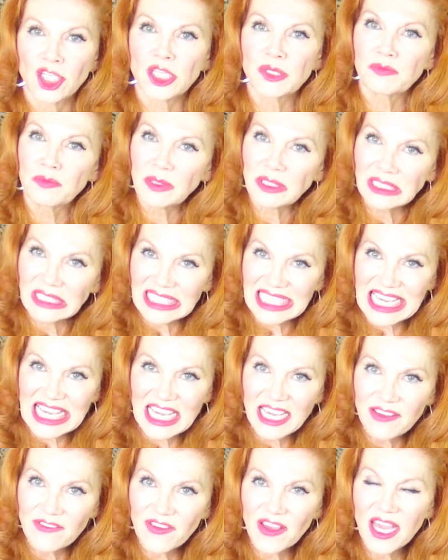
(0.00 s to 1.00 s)
Just
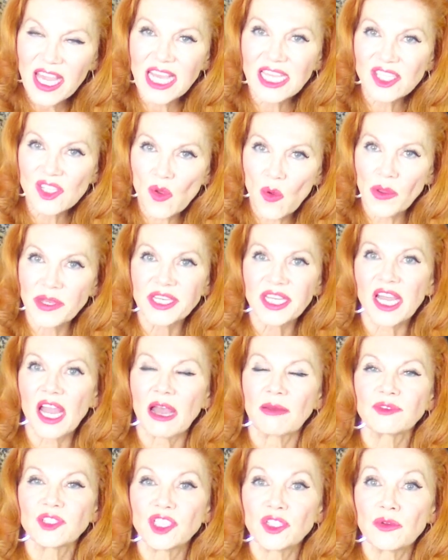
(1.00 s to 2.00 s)
believe it's going to
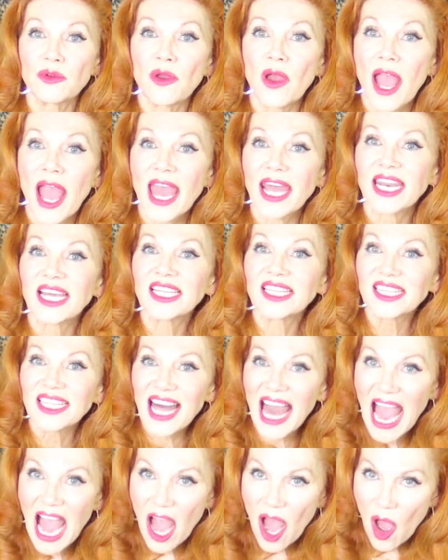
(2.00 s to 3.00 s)
come to you and
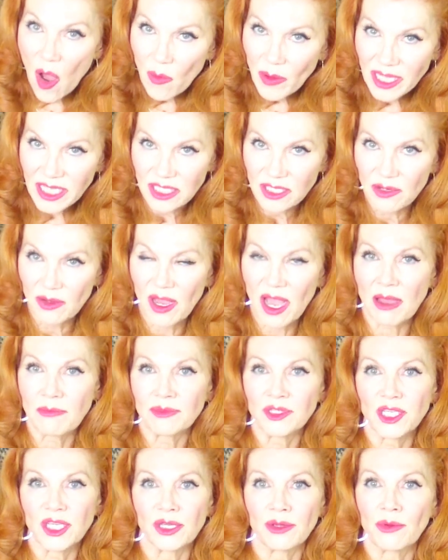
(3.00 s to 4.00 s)
allow it to
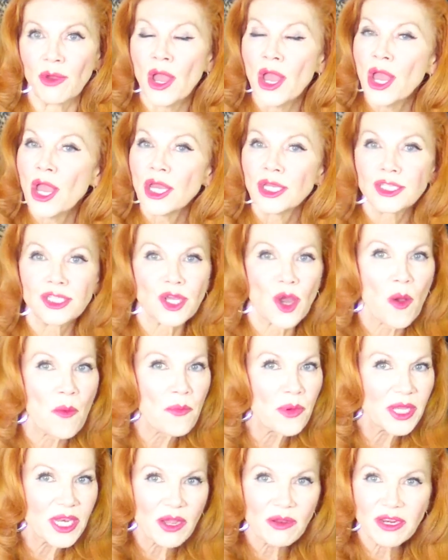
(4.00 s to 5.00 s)
come to you.
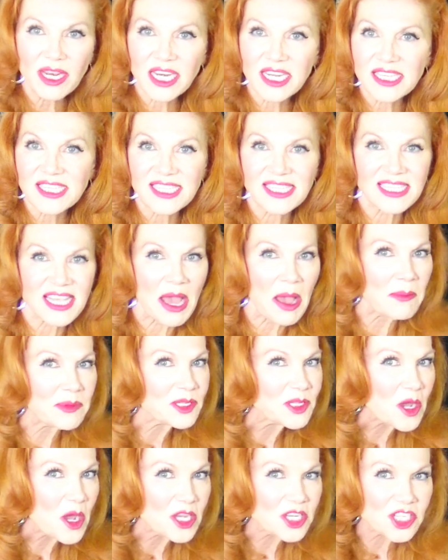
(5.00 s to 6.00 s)
Don't put out any
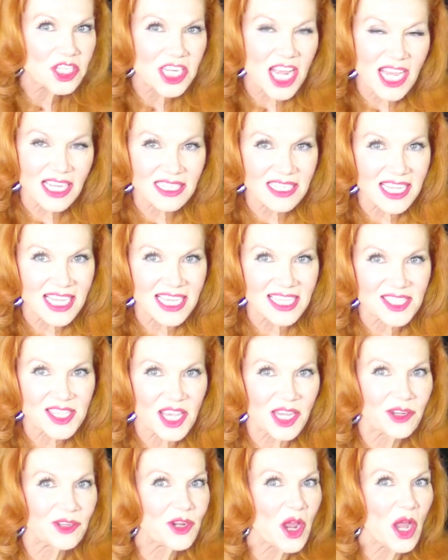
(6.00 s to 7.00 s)
sabotage
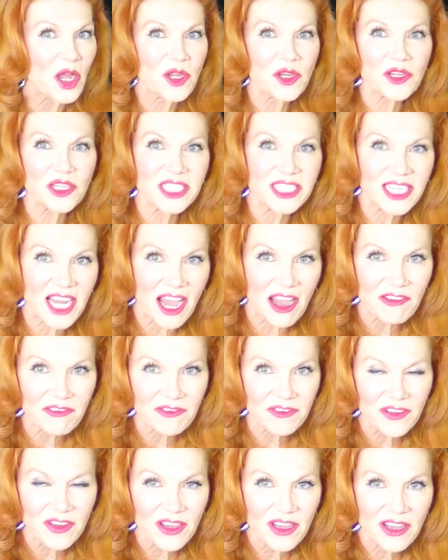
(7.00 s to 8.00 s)
techniques that you're not good
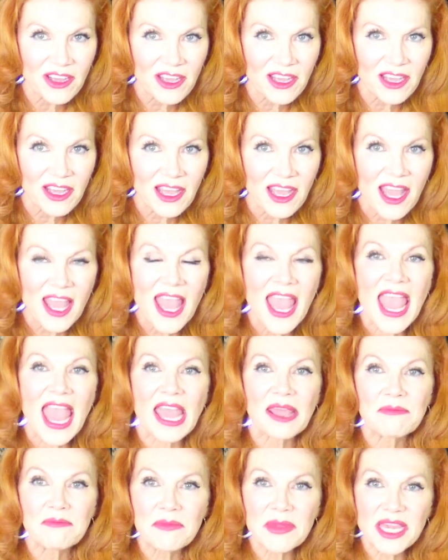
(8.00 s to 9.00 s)
enough,
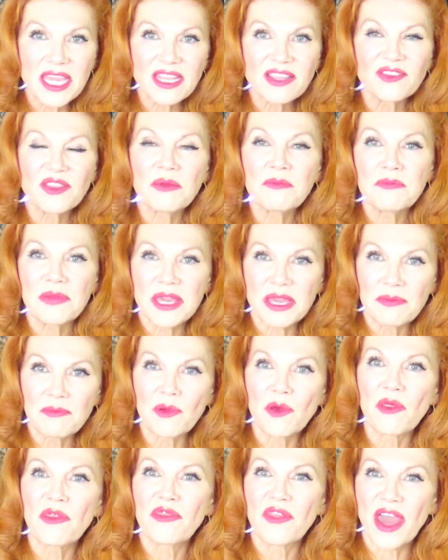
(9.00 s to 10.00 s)
and meet the
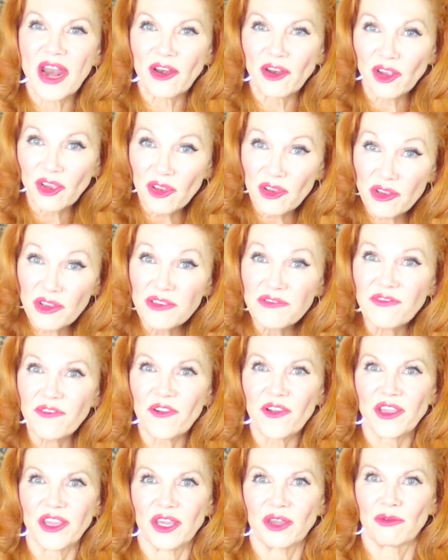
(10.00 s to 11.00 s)
people that are good
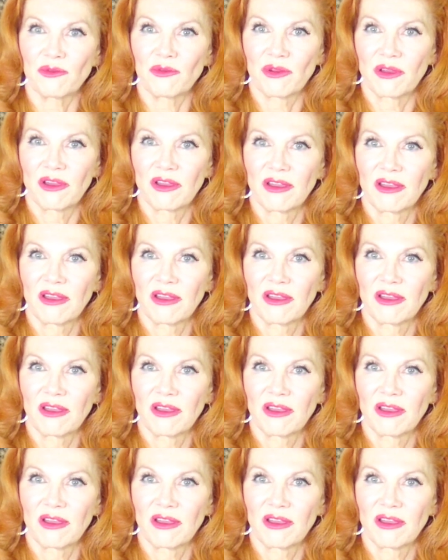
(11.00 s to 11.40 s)
for you.